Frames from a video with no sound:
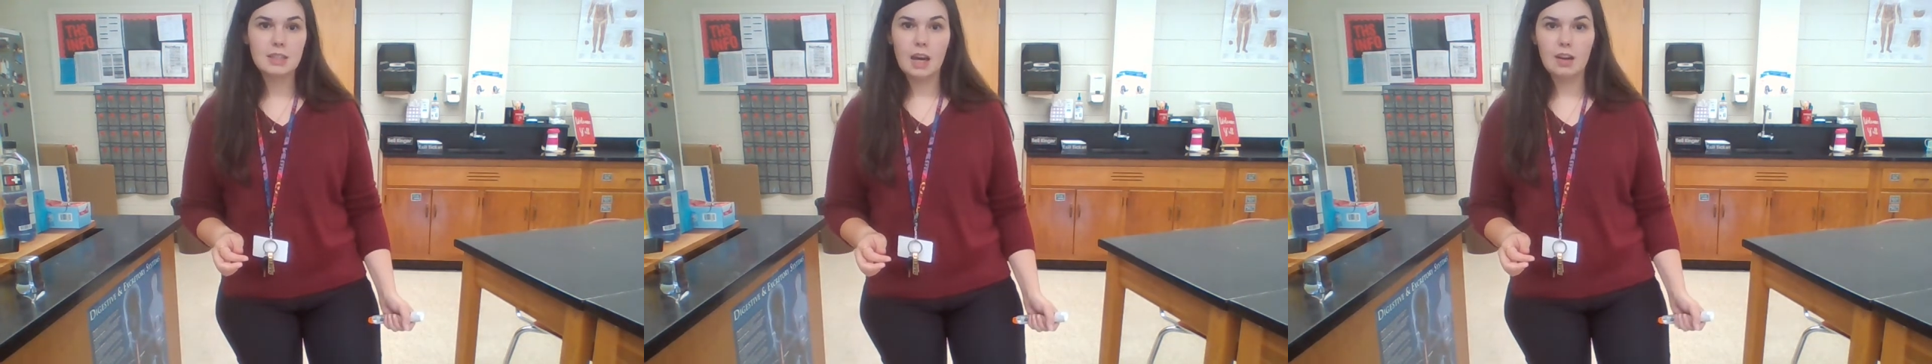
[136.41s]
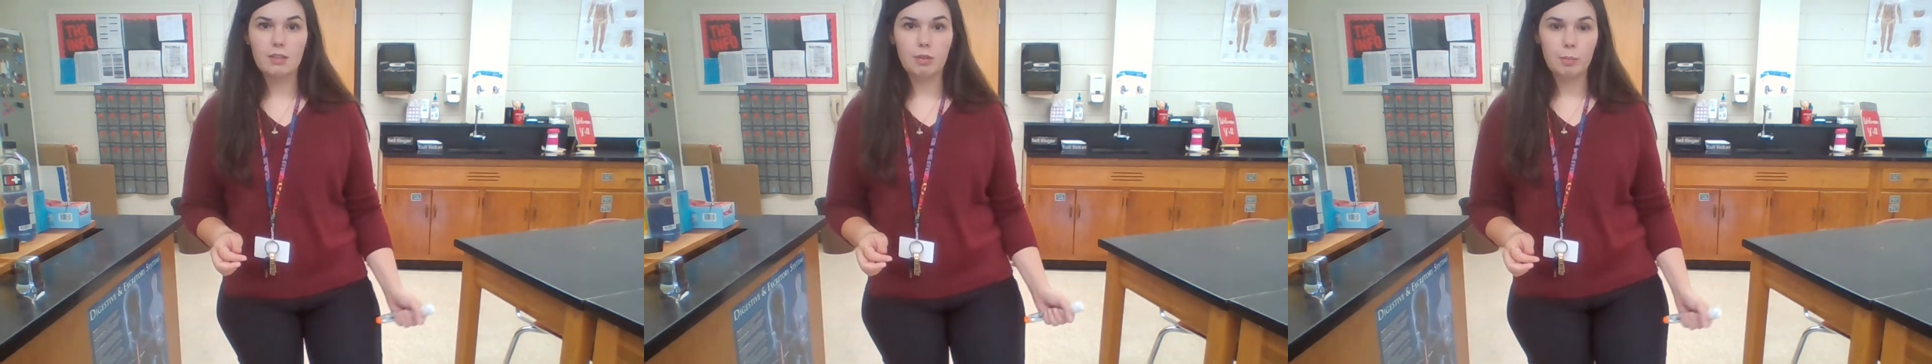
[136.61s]

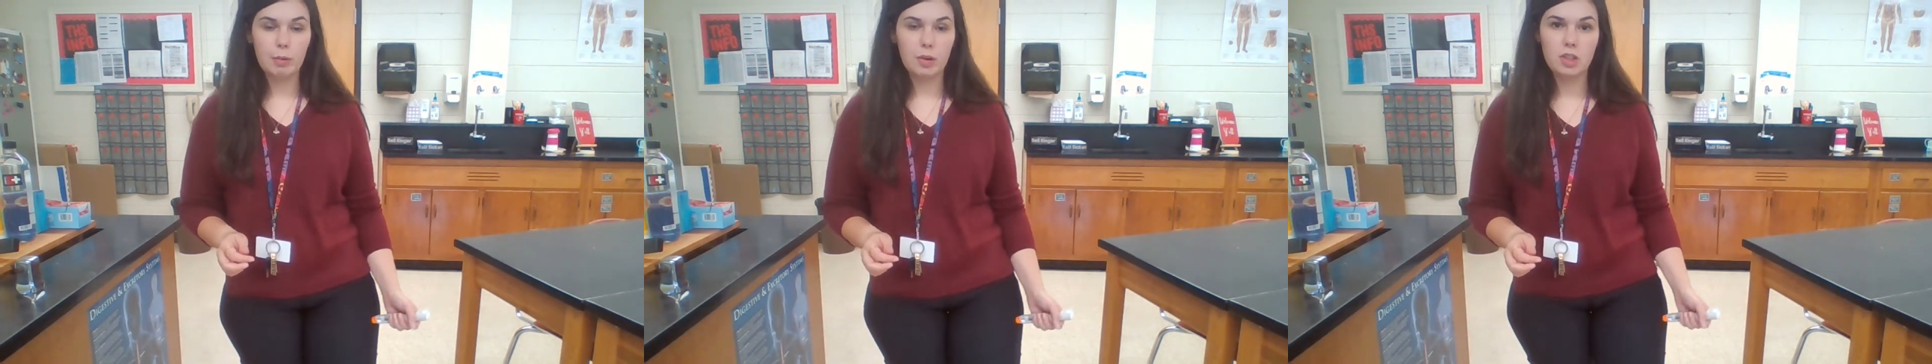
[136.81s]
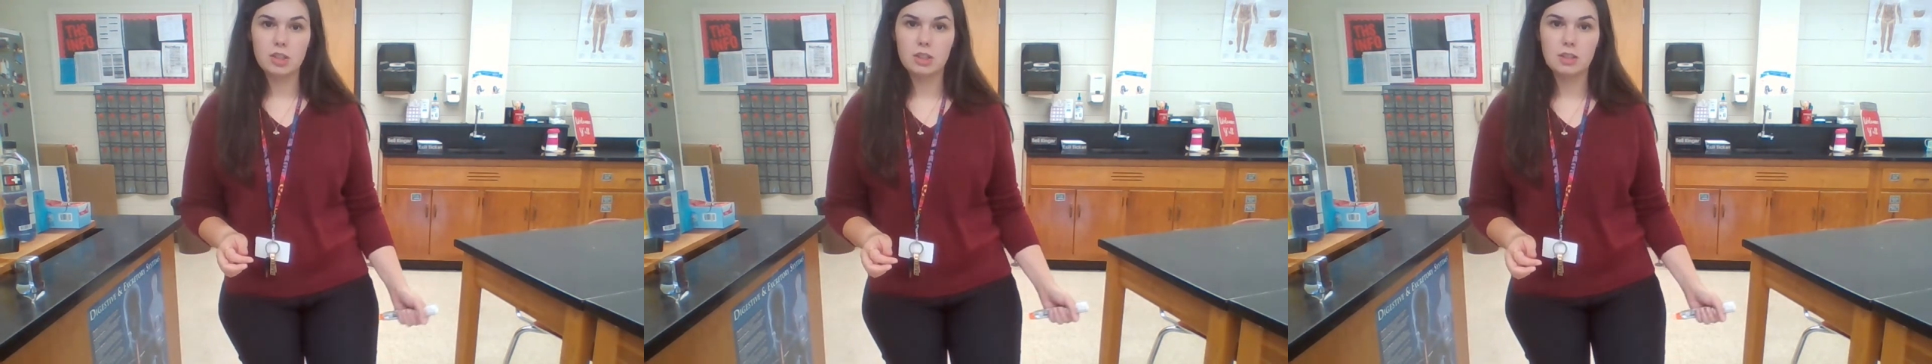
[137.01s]
side of a
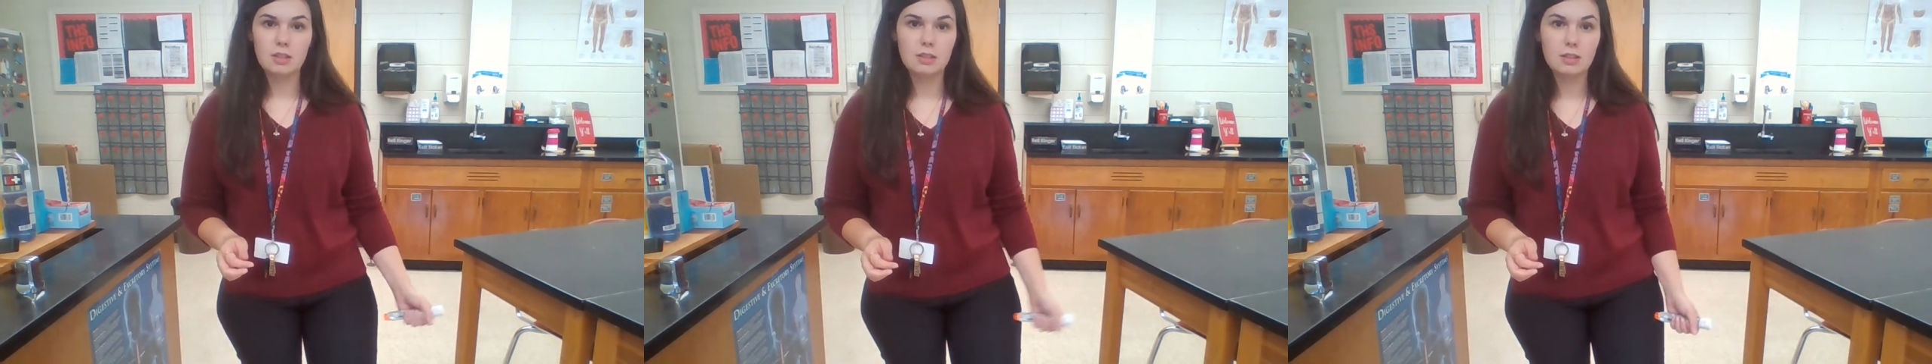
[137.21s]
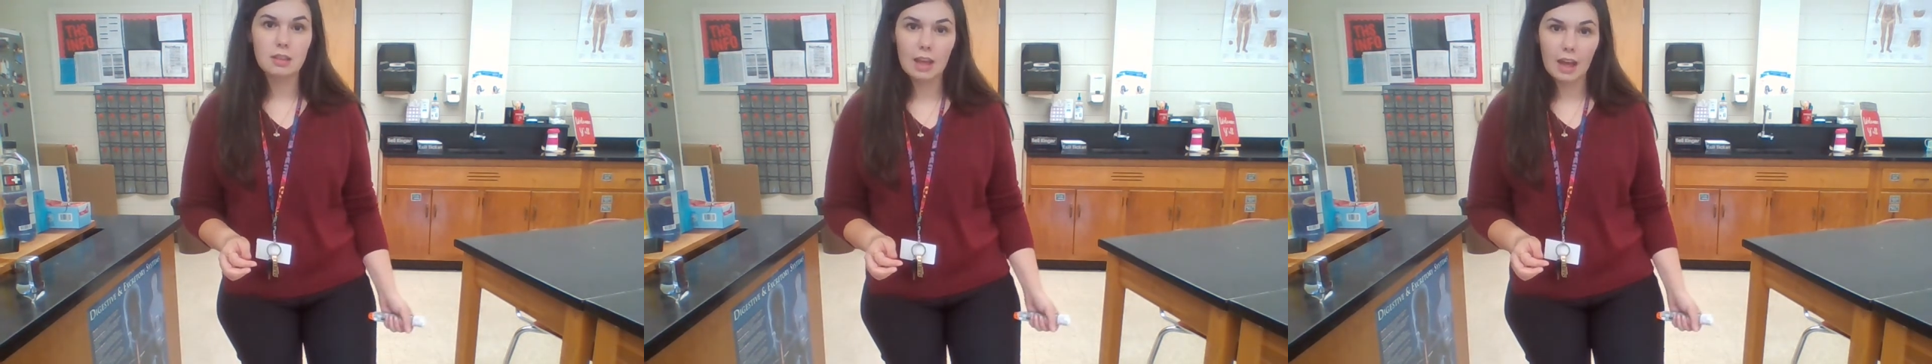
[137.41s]

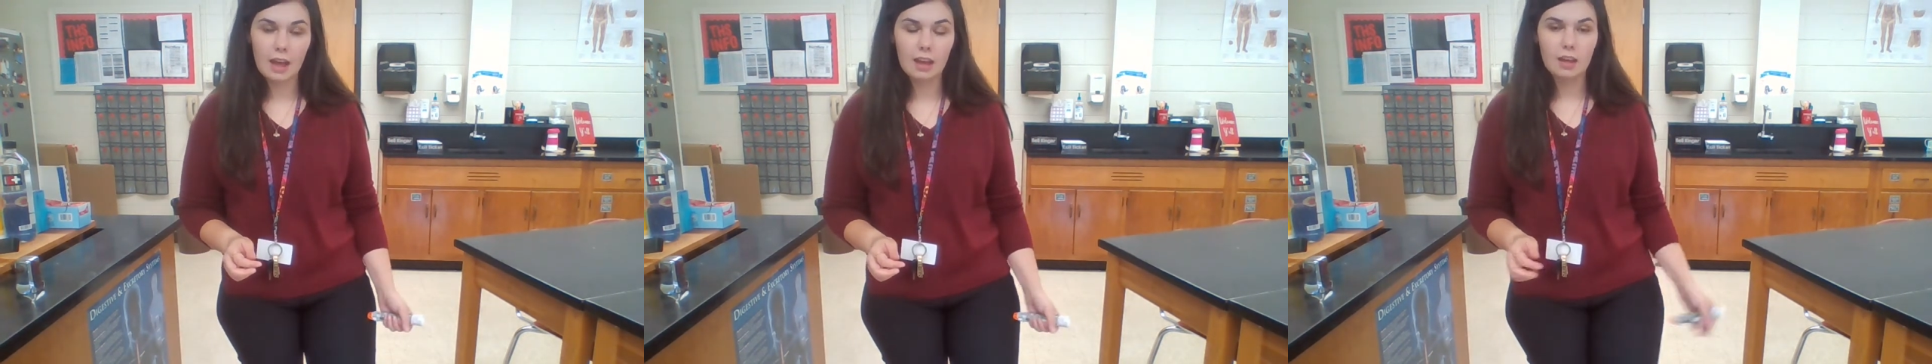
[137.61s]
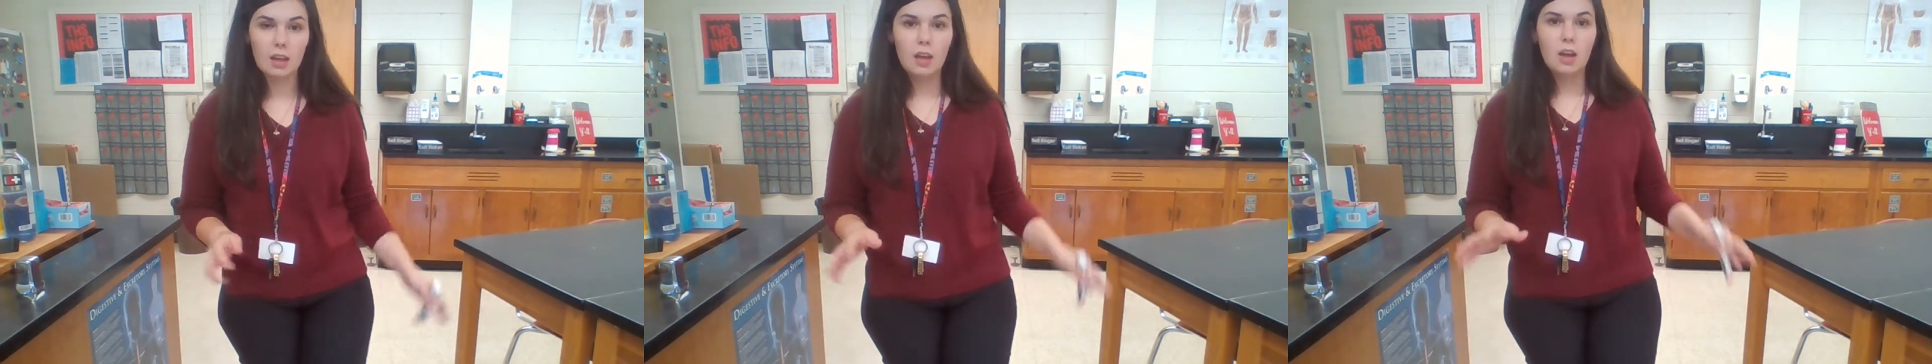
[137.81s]
person's
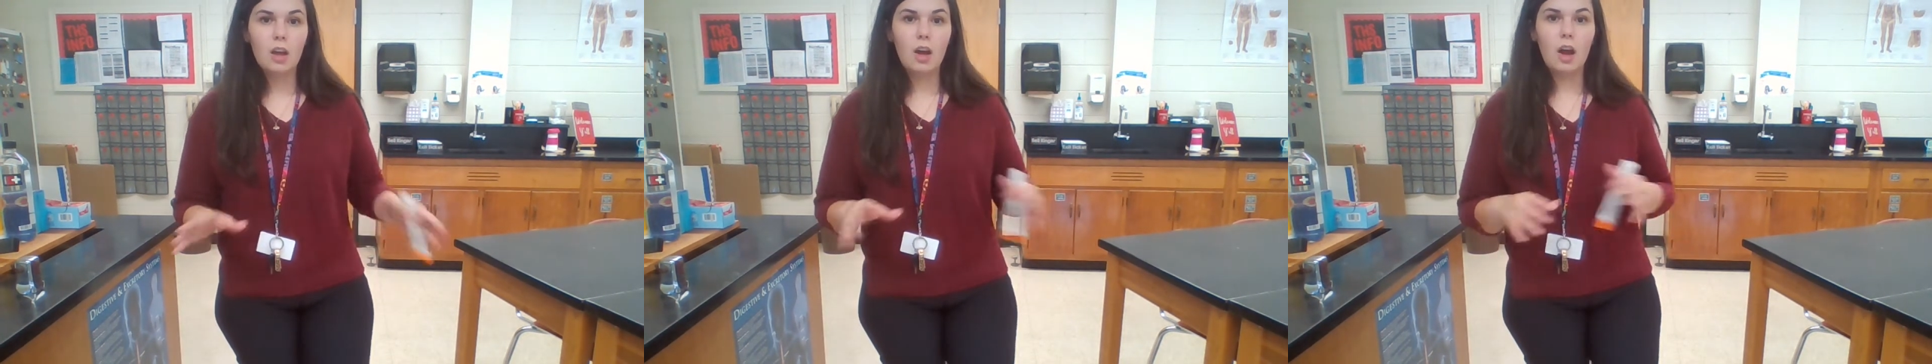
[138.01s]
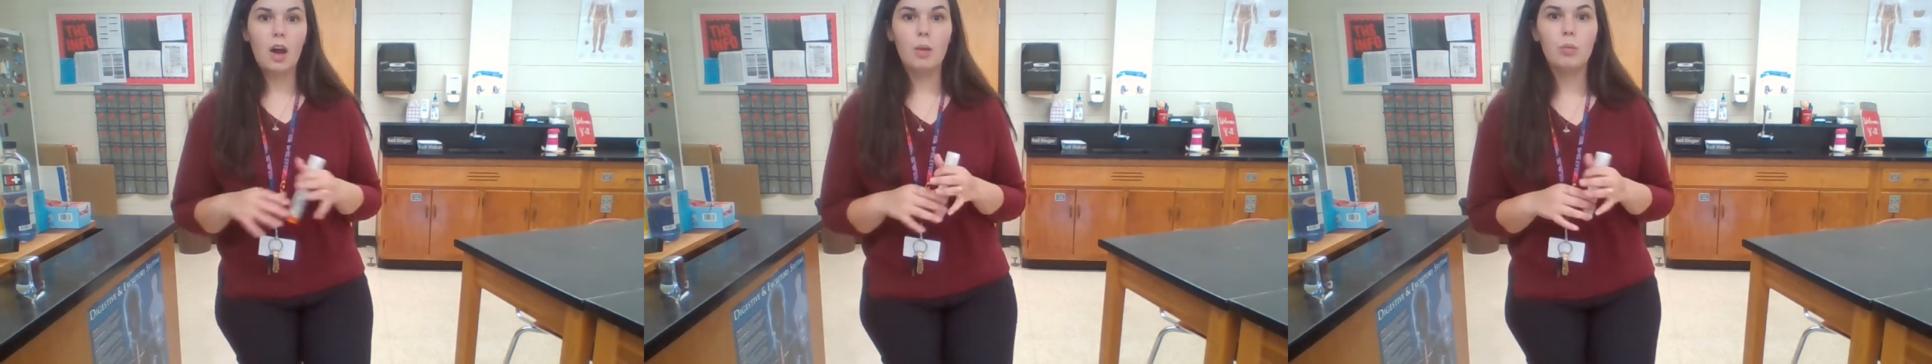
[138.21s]

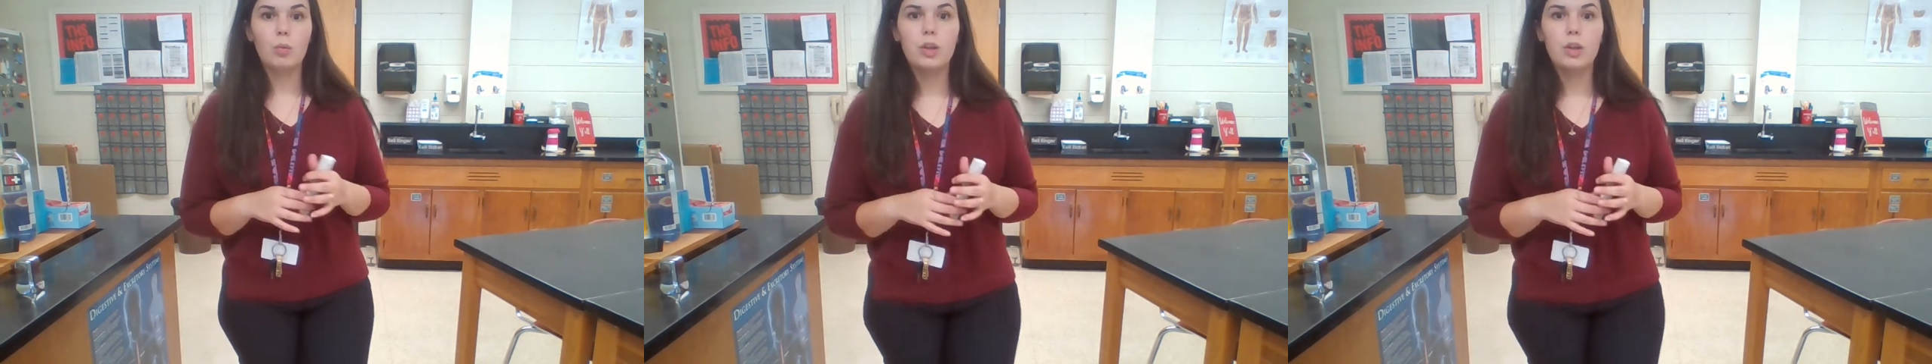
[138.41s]
leg.